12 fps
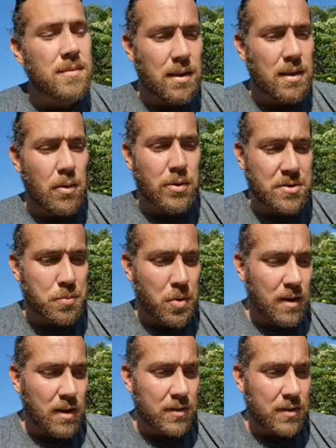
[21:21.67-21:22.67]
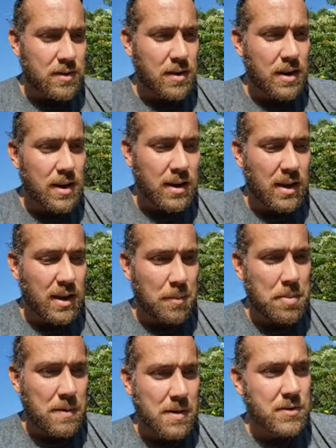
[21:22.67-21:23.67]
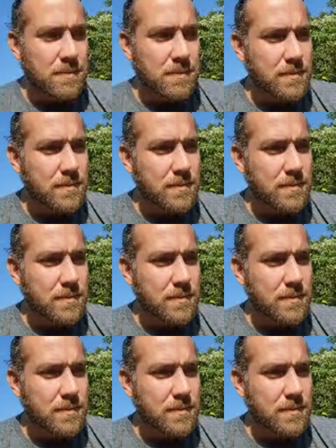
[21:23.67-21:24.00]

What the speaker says: they were spraying us today like guinea pigs.